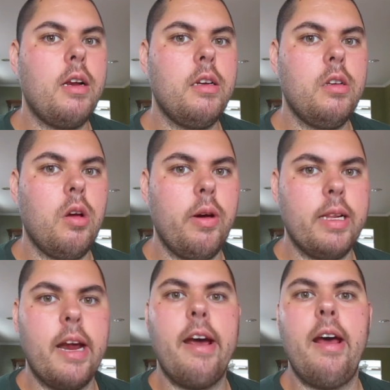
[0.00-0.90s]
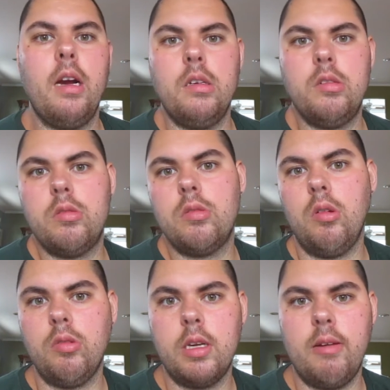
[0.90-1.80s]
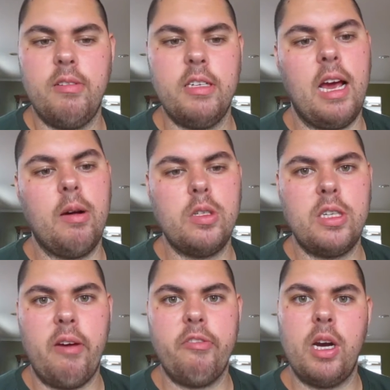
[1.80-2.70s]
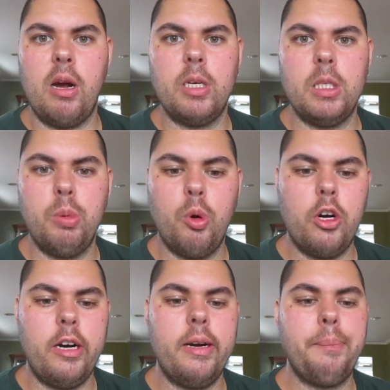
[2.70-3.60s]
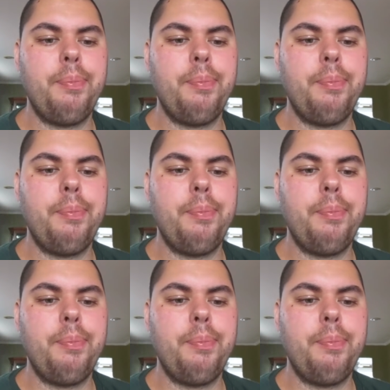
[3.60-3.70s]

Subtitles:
knowing that I had a stroke 7 hours after I was born,